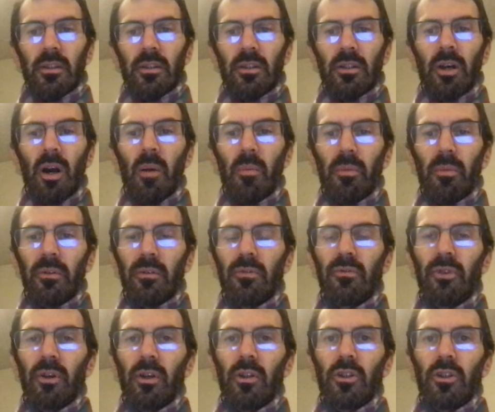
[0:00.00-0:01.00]
comment
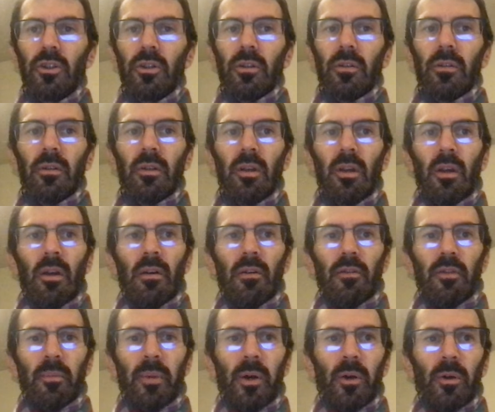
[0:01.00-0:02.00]
function
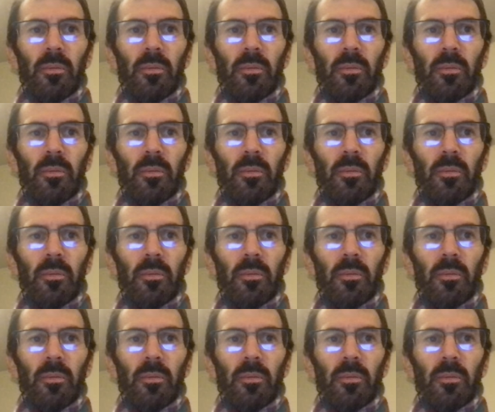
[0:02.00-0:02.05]
for my own